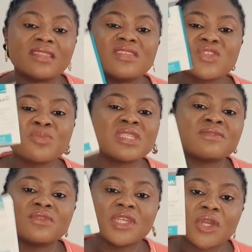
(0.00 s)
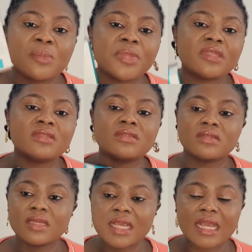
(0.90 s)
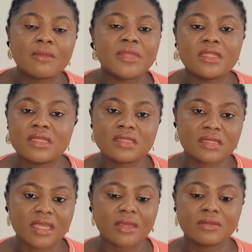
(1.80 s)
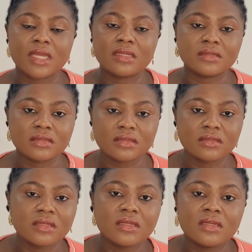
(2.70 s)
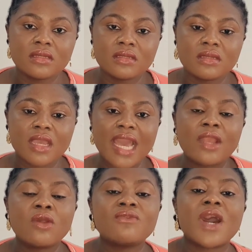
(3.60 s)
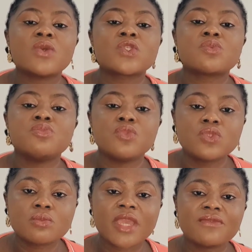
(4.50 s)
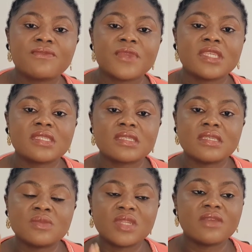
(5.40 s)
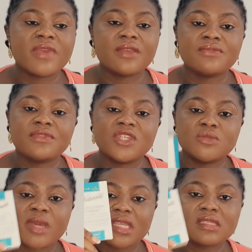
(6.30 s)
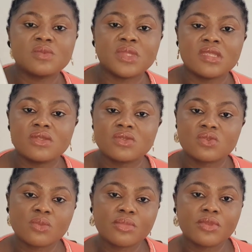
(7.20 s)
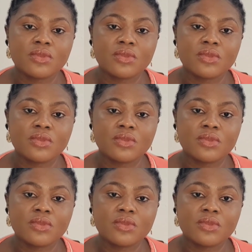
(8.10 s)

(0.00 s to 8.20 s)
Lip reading: And this soap is even helping calming it down. And I love how smooth my face is whenever I finish bathing with this soap.